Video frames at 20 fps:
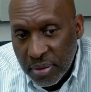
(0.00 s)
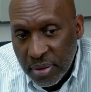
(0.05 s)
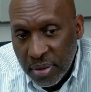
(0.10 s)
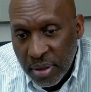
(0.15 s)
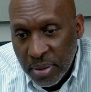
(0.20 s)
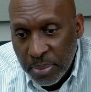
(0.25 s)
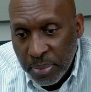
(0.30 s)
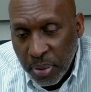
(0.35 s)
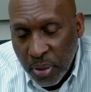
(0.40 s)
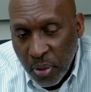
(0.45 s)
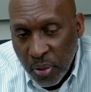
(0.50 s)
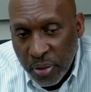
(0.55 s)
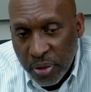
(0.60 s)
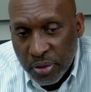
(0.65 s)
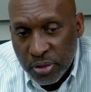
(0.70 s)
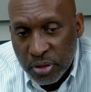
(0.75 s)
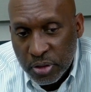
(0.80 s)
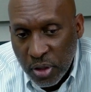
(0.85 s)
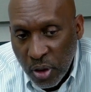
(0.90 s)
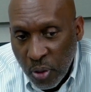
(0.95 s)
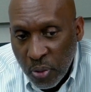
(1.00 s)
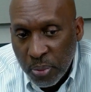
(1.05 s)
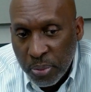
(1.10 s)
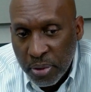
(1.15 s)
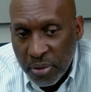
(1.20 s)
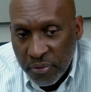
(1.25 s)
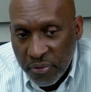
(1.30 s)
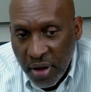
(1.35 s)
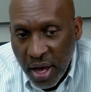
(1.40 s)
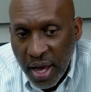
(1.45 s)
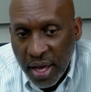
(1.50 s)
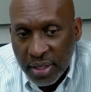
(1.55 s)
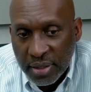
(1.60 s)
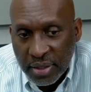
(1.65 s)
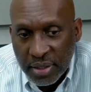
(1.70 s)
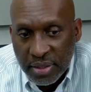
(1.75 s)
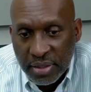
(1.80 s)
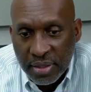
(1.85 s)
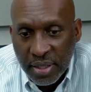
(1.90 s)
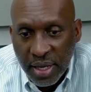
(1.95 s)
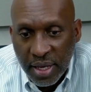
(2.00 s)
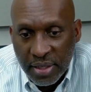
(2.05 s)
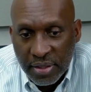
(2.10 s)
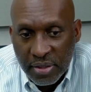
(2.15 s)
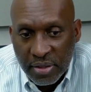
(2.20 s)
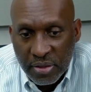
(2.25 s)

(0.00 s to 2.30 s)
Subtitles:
employers don't provide these days.